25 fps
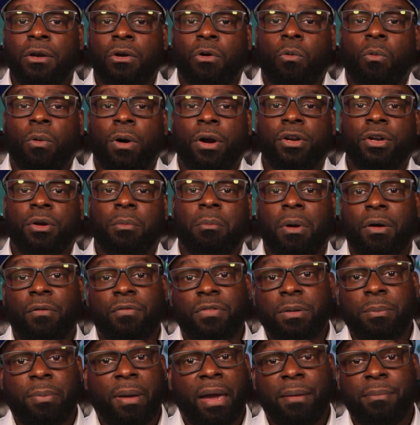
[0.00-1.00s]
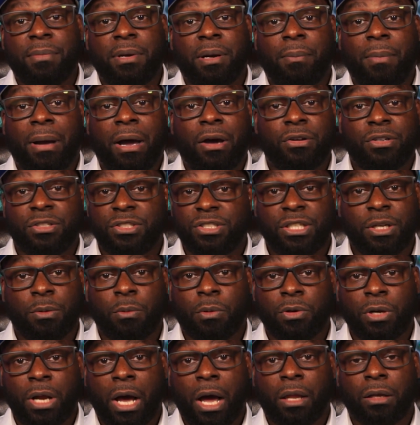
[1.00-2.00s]
where your monthly payment amount is
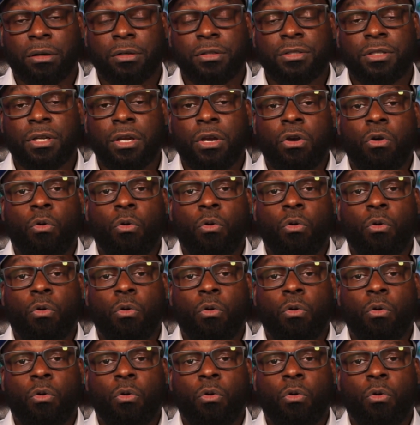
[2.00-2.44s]
$0.